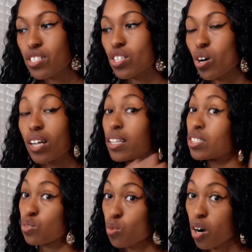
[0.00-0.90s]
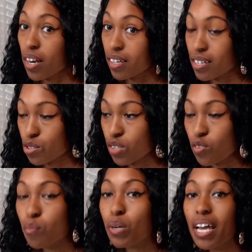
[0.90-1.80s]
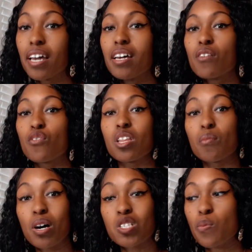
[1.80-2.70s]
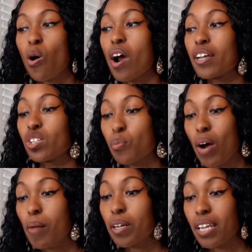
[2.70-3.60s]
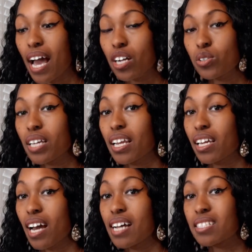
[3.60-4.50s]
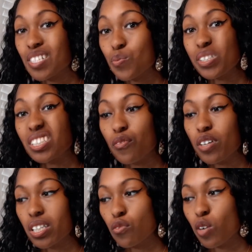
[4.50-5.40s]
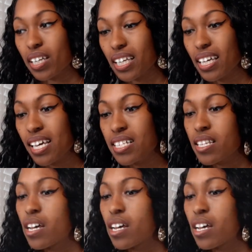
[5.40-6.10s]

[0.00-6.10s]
So unless you are, then that's different. But for the most part, you're probably not creating content specifically for kids.